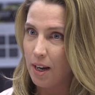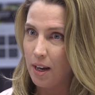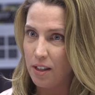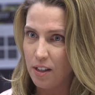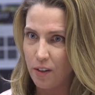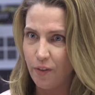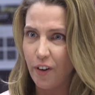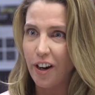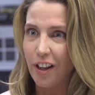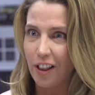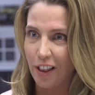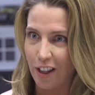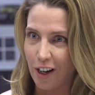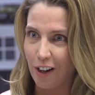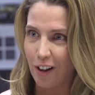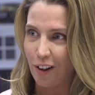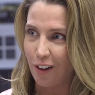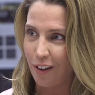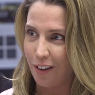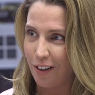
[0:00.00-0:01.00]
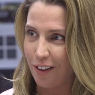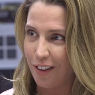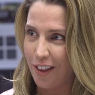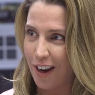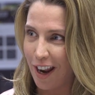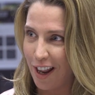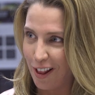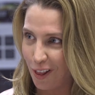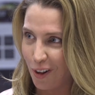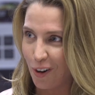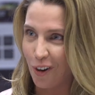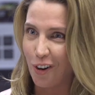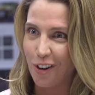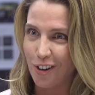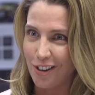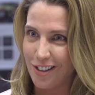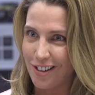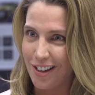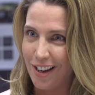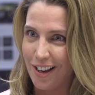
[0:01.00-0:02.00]
there's very little that I
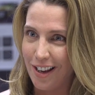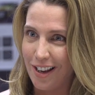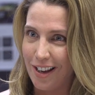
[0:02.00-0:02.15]
learned